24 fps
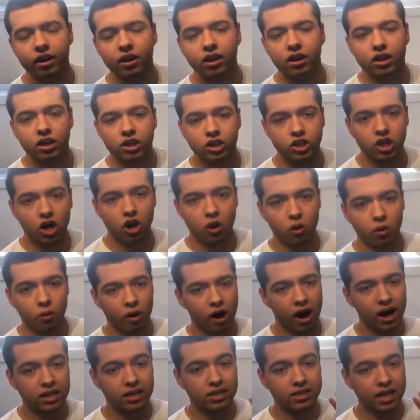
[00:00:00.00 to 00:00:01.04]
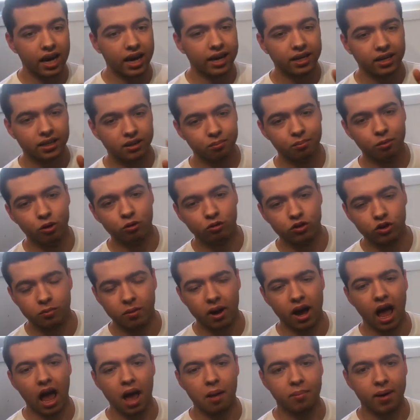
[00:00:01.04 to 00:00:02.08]
So I decided to move to
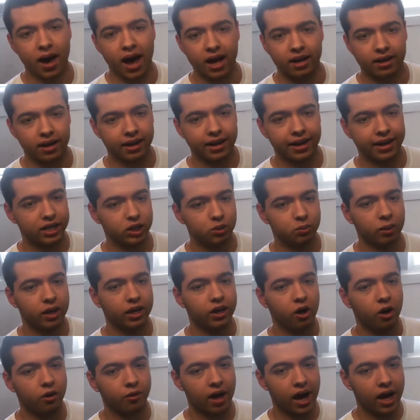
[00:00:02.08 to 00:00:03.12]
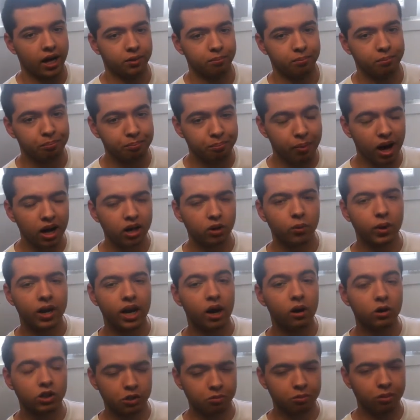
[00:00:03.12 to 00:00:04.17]
my iPad and explain all that. But when I
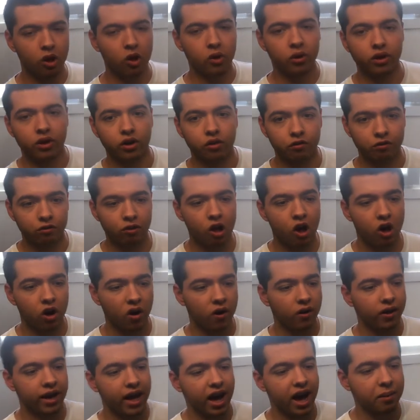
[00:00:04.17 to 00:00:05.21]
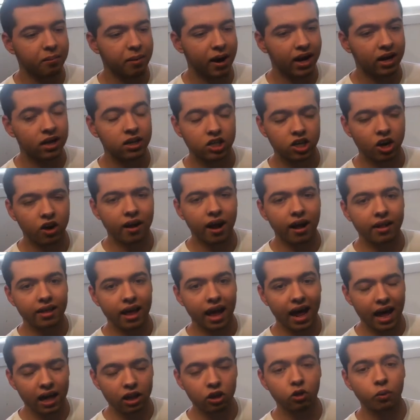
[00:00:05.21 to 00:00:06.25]
was uploading the vlog on the iPad, it turned out that I
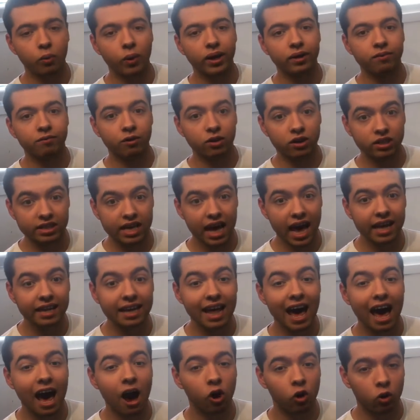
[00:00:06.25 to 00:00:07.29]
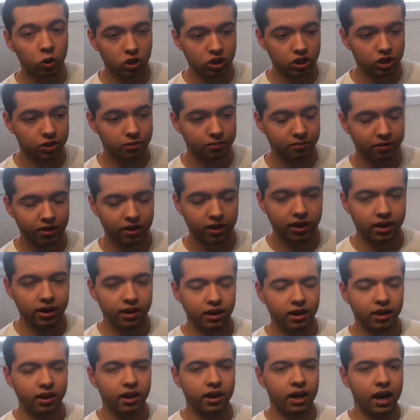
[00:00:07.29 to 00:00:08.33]
had to wait for 10 hours.
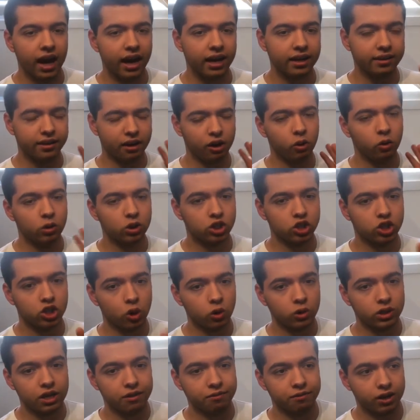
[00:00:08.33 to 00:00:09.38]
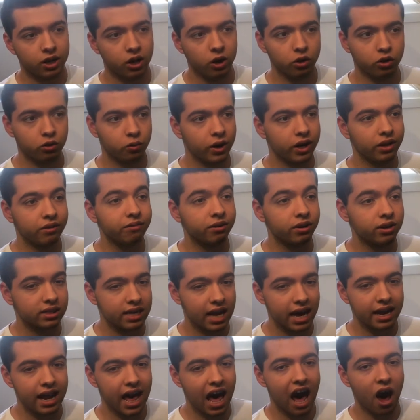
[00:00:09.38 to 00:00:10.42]
And it was so difficult to wait for
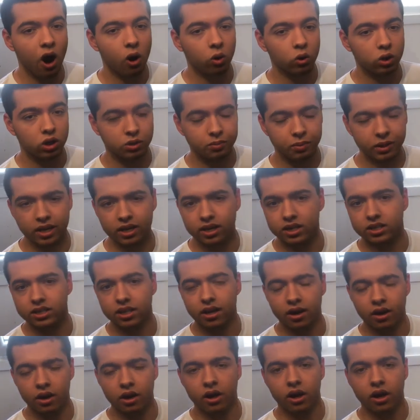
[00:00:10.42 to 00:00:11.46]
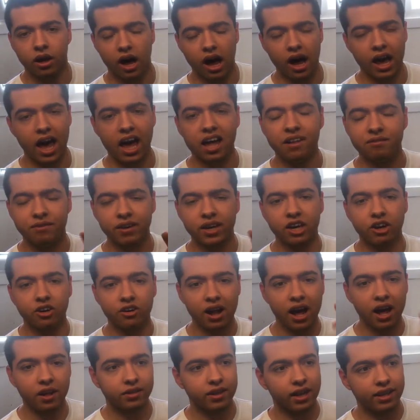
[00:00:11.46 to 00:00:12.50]
10 hours because I had figured
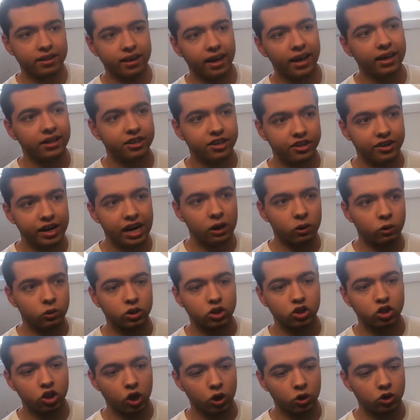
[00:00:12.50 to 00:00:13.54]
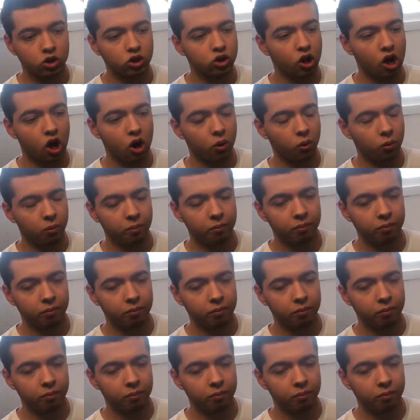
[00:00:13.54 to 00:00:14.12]
out that the internet was so slow.